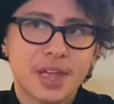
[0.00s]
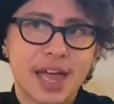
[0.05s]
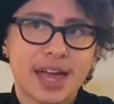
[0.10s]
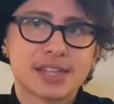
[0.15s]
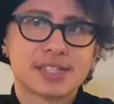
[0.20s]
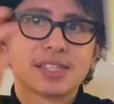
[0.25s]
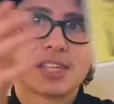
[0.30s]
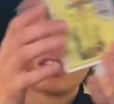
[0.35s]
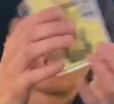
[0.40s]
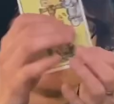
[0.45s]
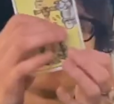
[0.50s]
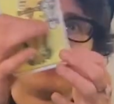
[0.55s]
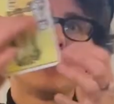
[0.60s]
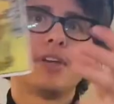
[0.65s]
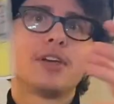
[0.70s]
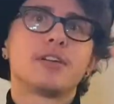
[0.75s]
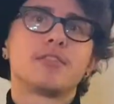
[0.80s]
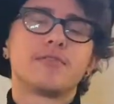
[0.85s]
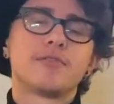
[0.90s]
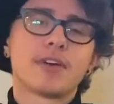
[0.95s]
this
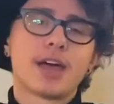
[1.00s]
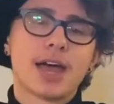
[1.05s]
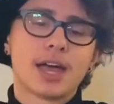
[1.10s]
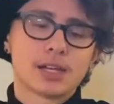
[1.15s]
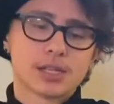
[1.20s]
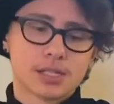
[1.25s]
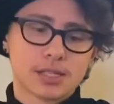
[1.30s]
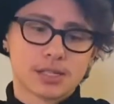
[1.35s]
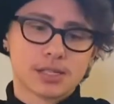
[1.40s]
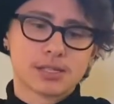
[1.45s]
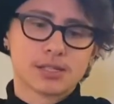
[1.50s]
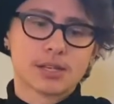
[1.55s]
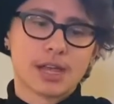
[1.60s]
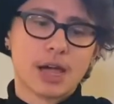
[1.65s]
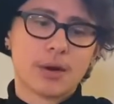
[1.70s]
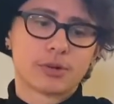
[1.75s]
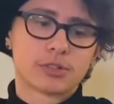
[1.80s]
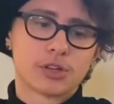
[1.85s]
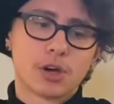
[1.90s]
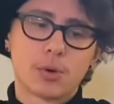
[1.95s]
big, vast, this is
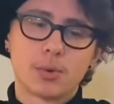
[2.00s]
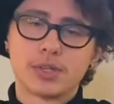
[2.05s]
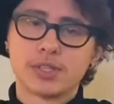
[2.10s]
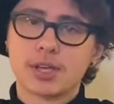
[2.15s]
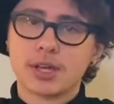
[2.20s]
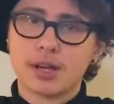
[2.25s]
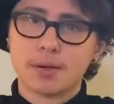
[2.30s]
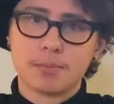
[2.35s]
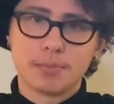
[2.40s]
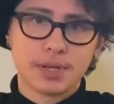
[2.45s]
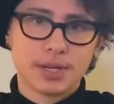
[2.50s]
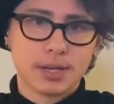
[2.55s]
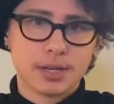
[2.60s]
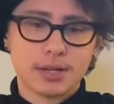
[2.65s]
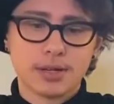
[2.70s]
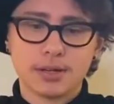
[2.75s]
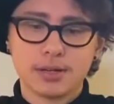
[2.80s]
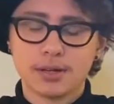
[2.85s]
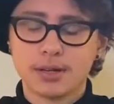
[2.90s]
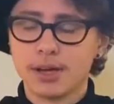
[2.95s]
how it's always going to
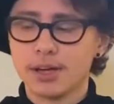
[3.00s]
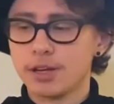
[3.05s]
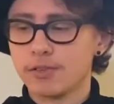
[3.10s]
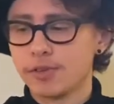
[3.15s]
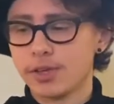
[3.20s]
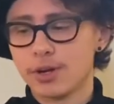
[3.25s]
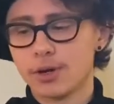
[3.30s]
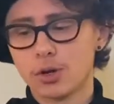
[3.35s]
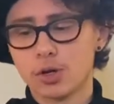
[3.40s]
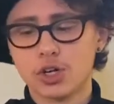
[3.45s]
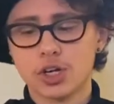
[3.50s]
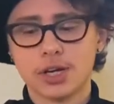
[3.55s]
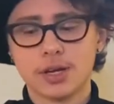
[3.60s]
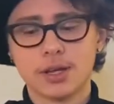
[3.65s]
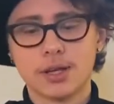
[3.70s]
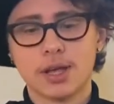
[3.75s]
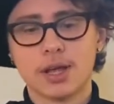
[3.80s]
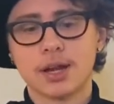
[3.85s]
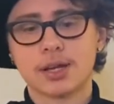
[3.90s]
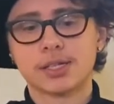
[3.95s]
be kind of
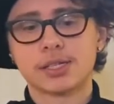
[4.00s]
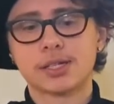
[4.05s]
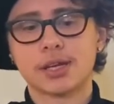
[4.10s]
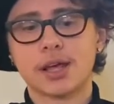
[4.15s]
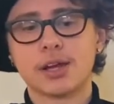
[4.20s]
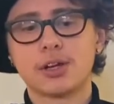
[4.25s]
energy, and instead